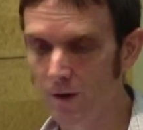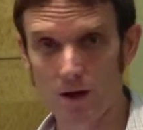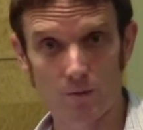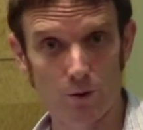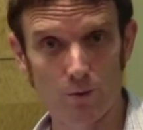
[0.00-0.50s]

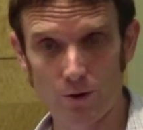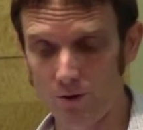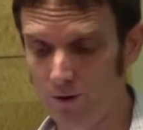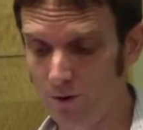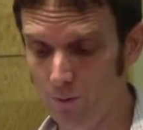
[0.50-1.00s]
a pro
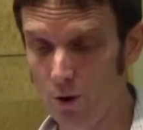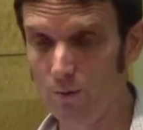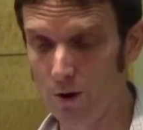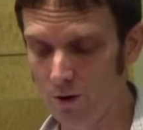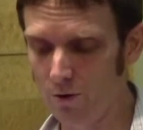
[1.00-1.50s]

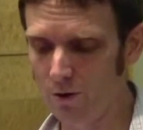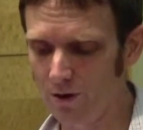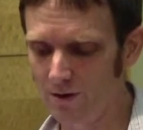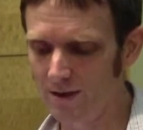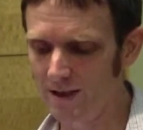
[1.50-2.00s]
bono
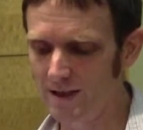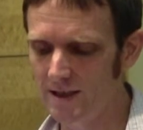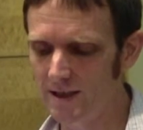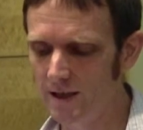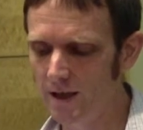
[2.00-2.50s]
lawyer in
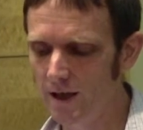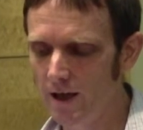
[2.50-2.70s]
DC,